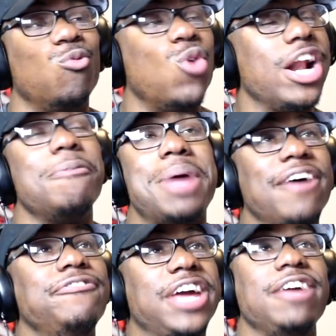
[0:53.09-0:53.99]
one of
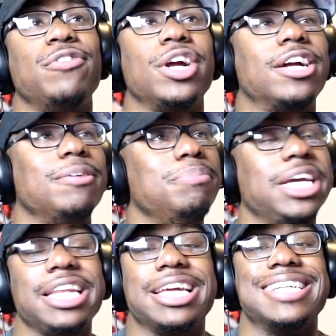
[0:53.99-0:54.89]
my favorite
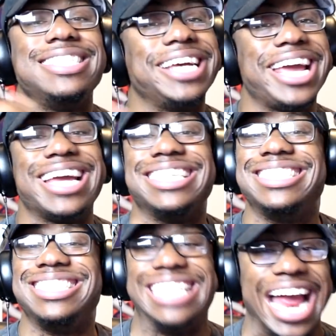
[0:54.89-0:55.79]
comedians,
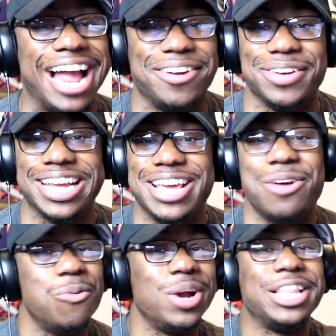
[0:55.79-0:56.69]
hands down.
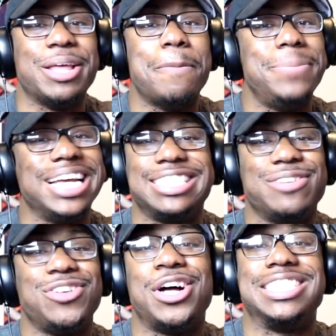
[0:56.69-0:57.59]
One of the best
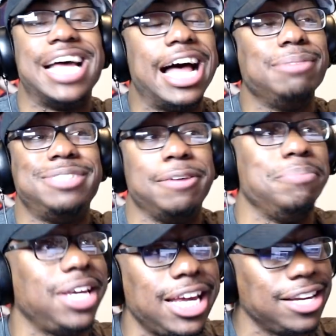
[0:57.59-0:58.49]
of all time to
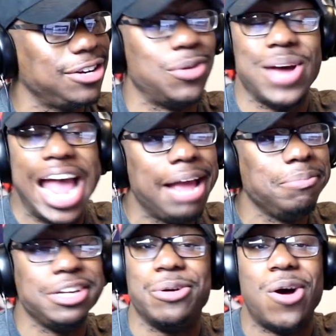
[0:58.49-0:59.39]
me. Don't
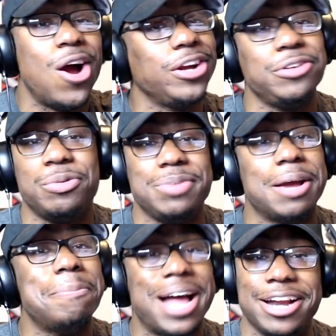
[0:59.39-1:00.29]
at me, don't argue with me
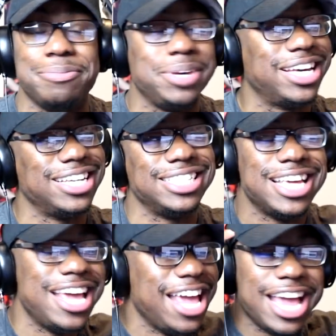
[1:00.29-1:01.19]
about it, because
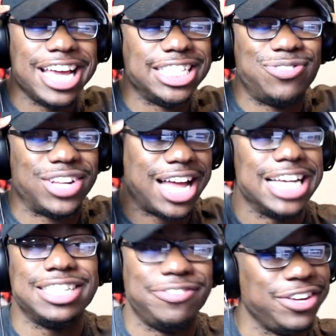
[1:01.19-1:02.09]
his
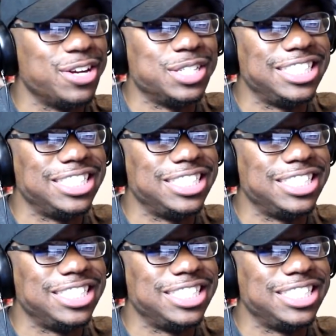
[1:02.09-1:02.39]
philosophy on